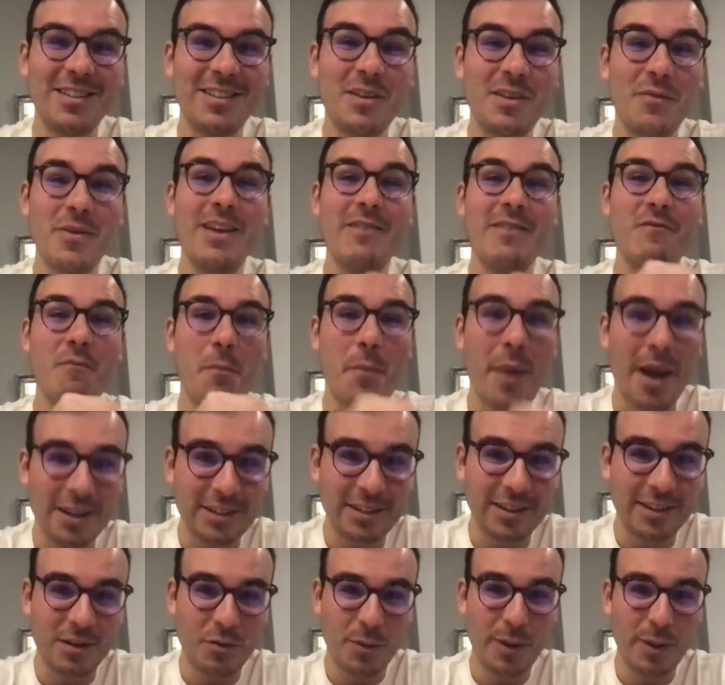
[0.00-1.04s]
something even
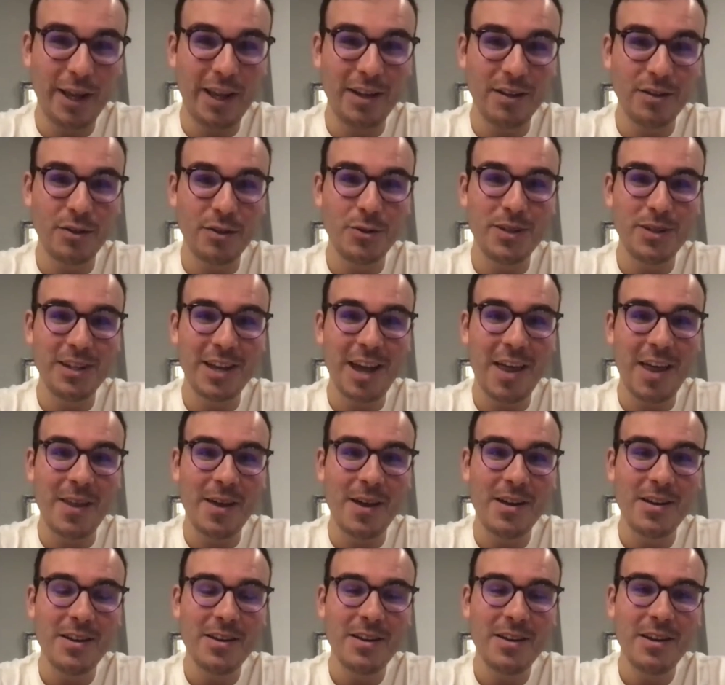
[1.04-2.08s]
better that we can do
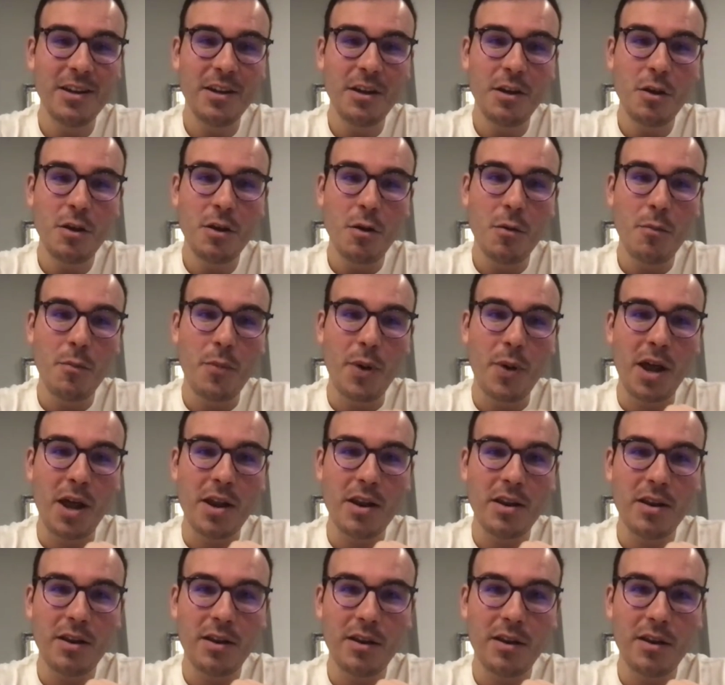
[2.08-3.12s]
together.
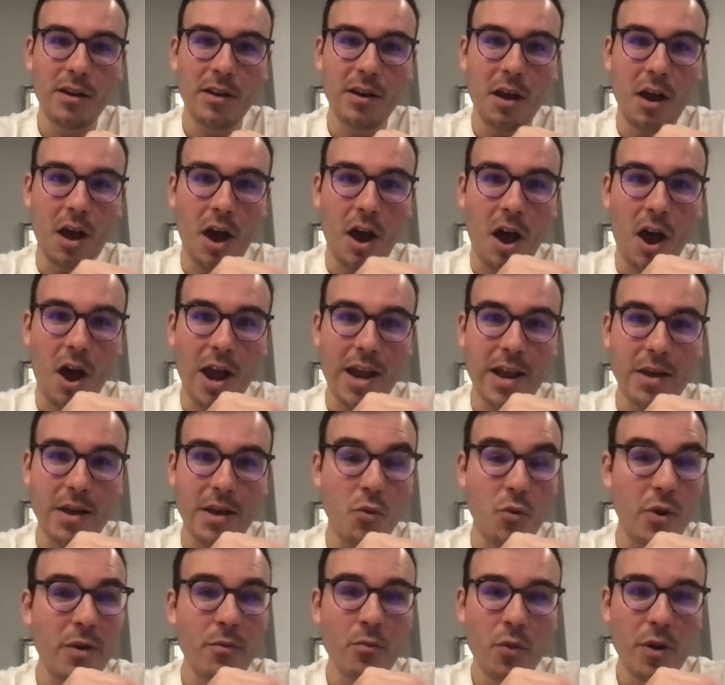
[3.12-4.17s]
But
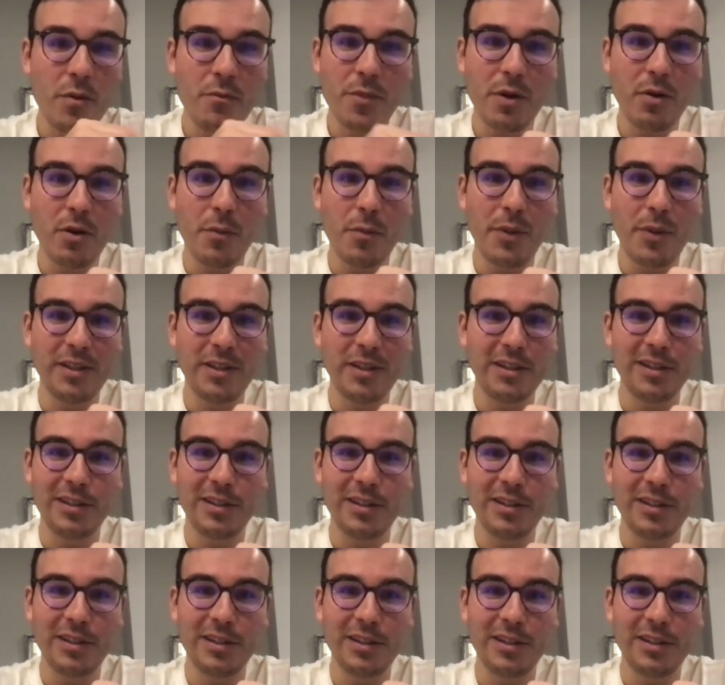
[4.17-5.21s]
we built a business.
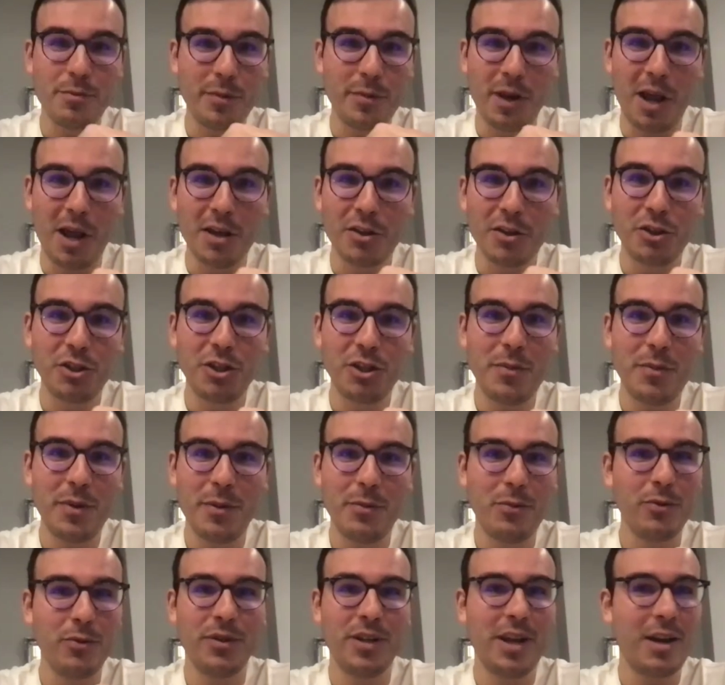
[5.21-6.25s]
I mean, last year
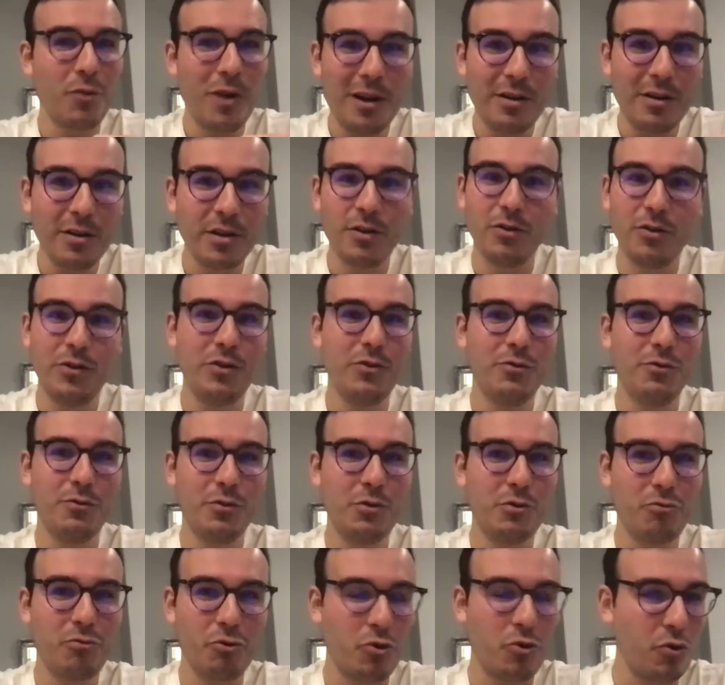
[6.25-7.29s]
people were saying, "Wow,
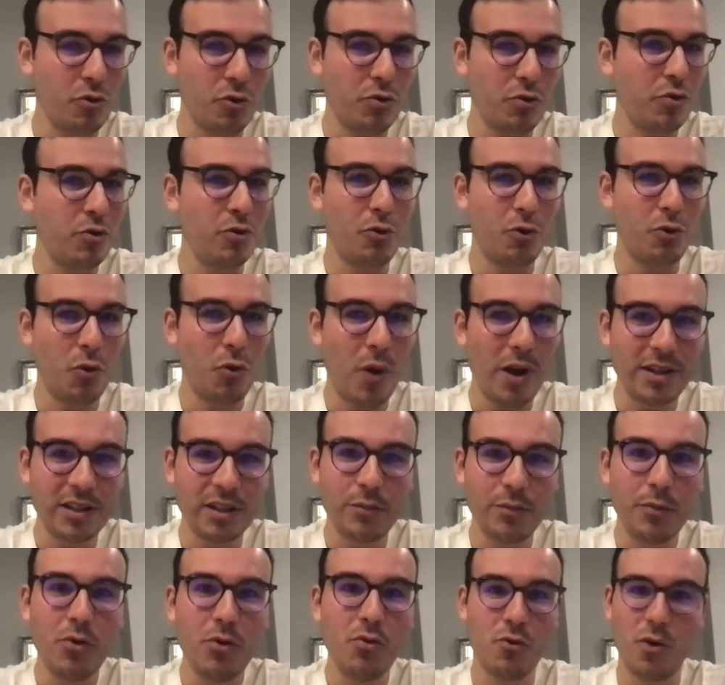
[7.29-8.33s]
you're quite
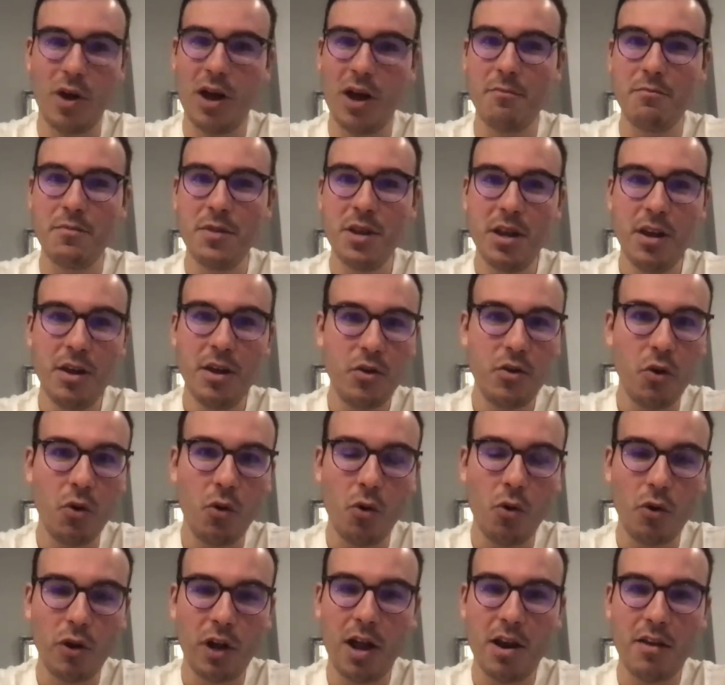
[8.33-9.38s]
small.
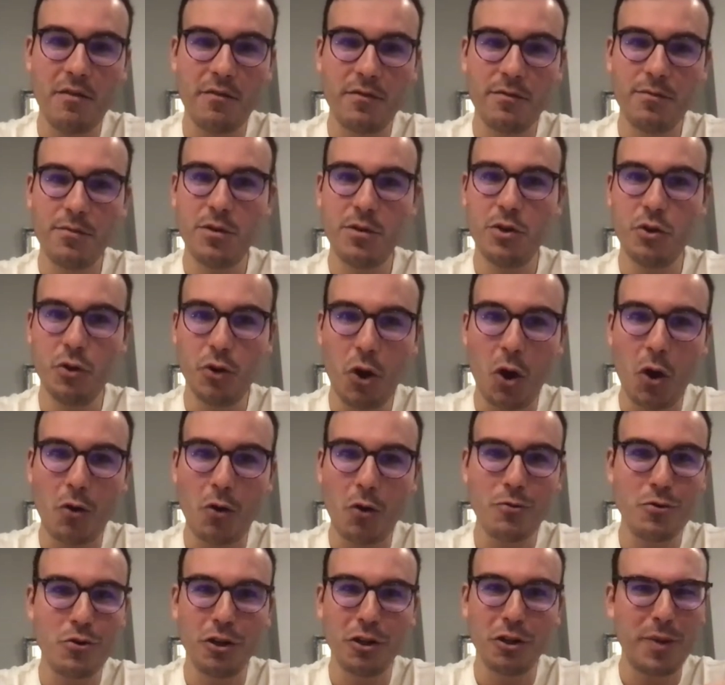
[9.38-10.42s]
You're
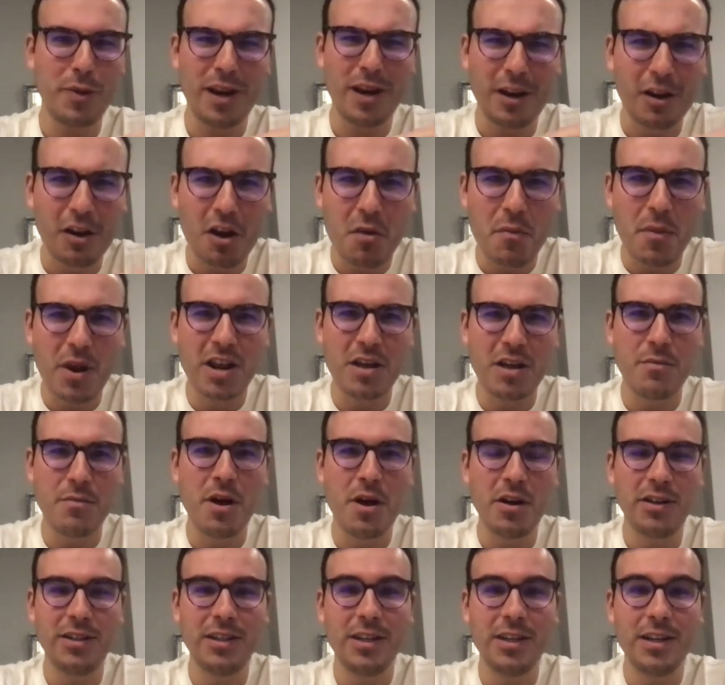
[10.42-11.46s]
not spending a lot of money on
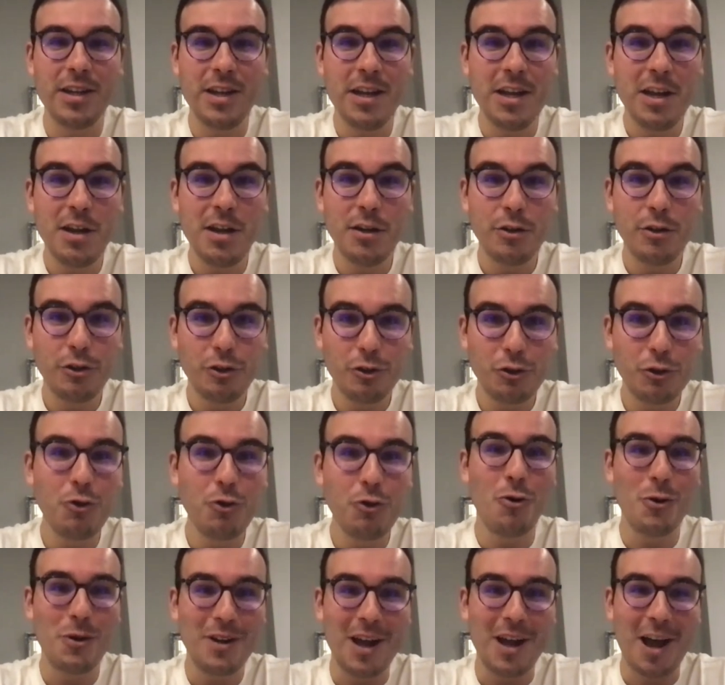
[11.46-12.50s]
marketing."
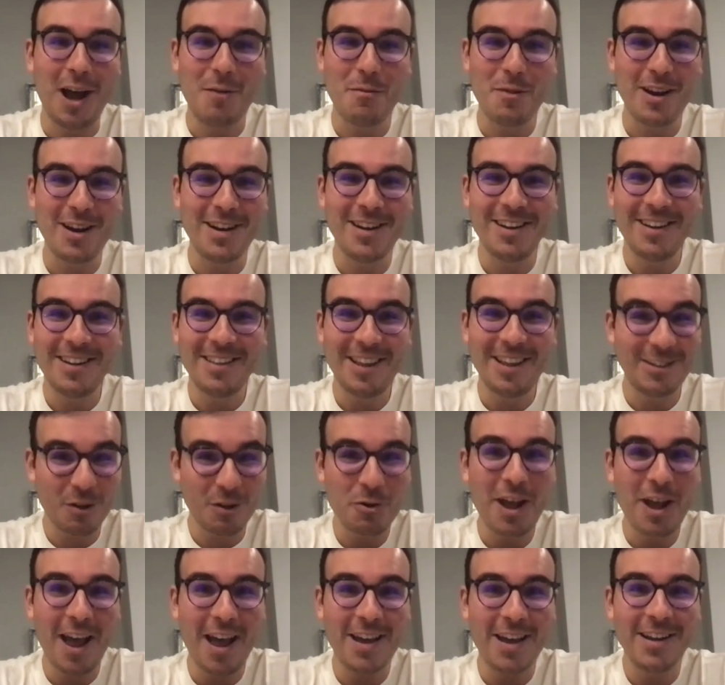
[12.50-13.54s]
Sure, I mean, that's
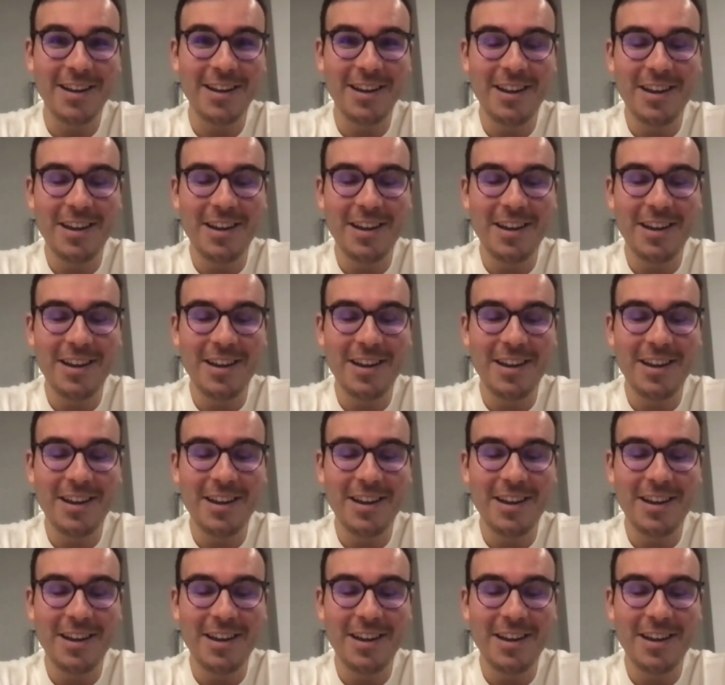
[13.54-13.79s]
okay.